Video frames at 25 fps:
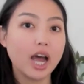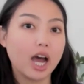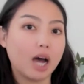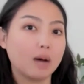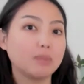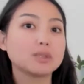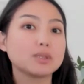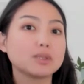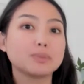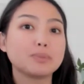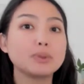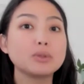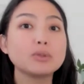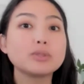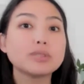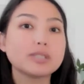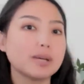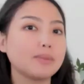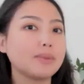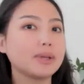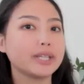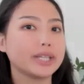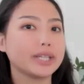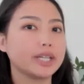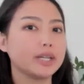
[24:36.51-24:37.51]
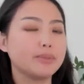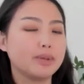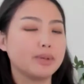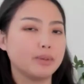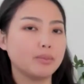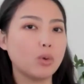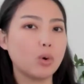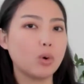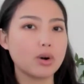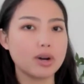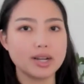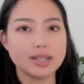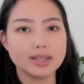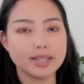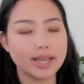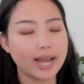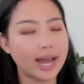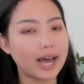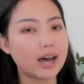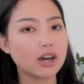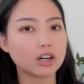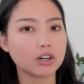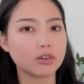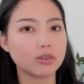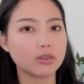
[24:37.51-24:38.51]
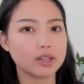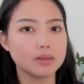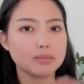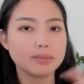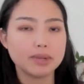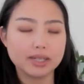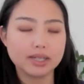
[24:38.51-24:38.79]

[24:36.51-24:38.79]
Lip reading: helps boost them a little bit more in the algorithm,